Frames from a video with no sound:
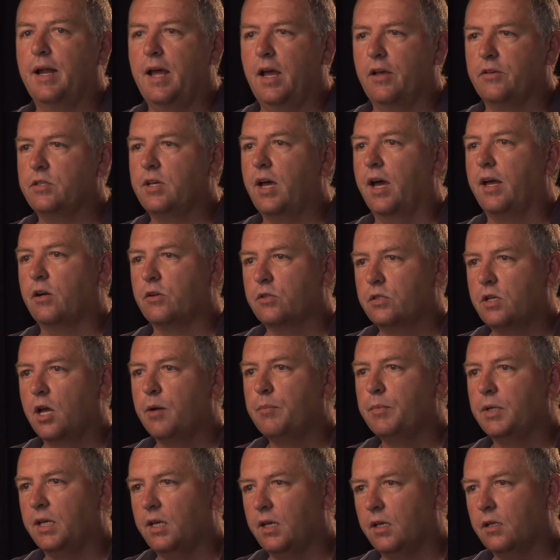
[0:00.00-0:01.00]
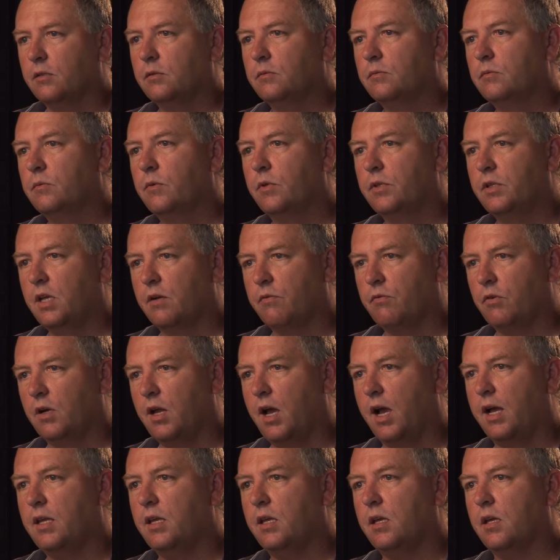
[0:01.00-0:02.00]
of outsiders coming in with different
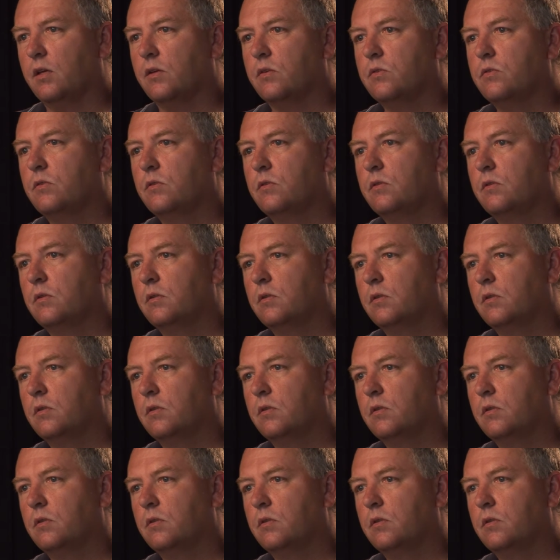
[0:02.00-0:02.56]
ideas